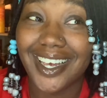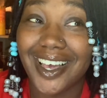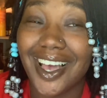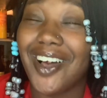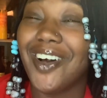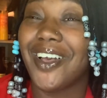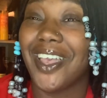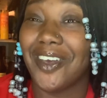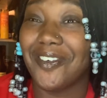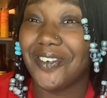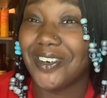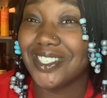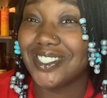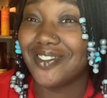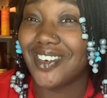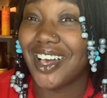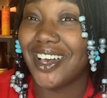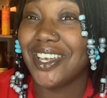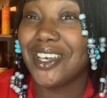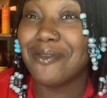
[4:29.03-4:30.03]
Okay, first of
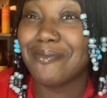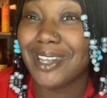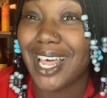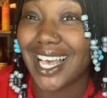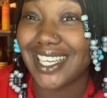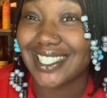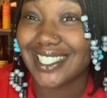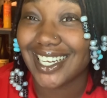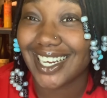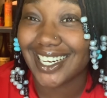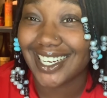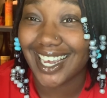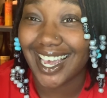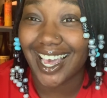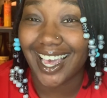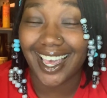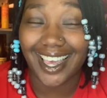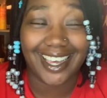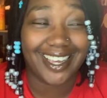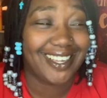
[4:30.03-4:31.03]
all, he blocked
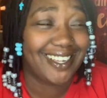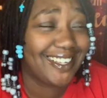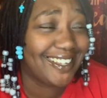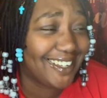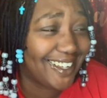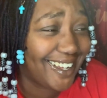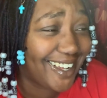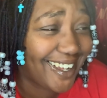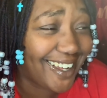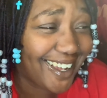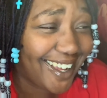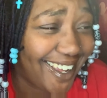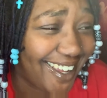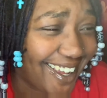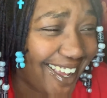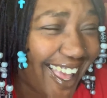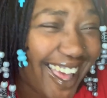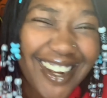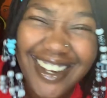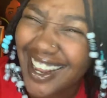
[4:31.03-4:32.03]
SlanderGod.
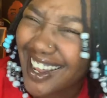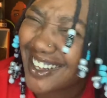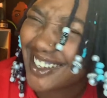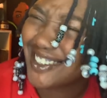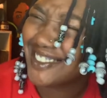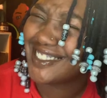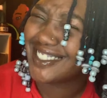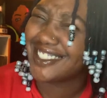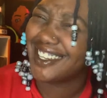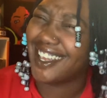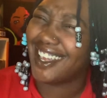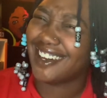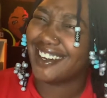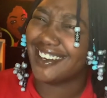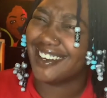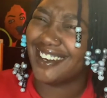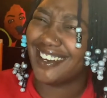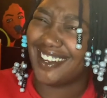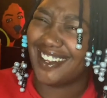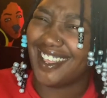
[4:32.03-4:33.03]
I like you, Slander.